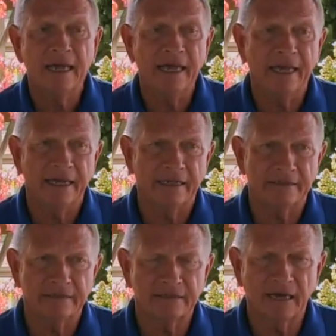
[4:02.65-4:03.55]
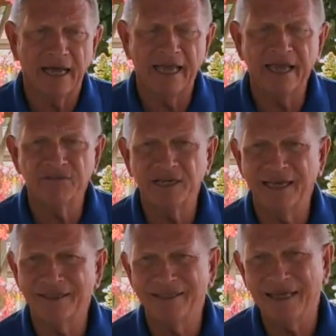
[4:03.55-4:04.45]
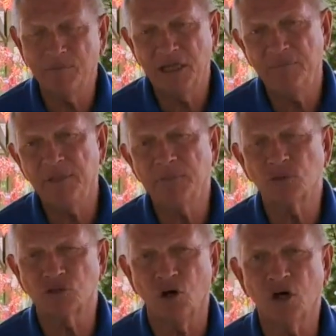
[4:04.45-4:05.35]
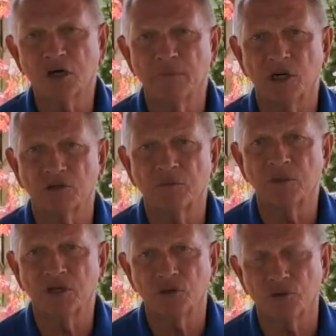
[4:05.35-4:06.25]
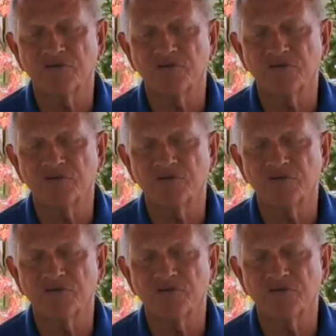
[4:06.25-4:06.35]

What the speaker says: and I haven't had that many people talk about them here.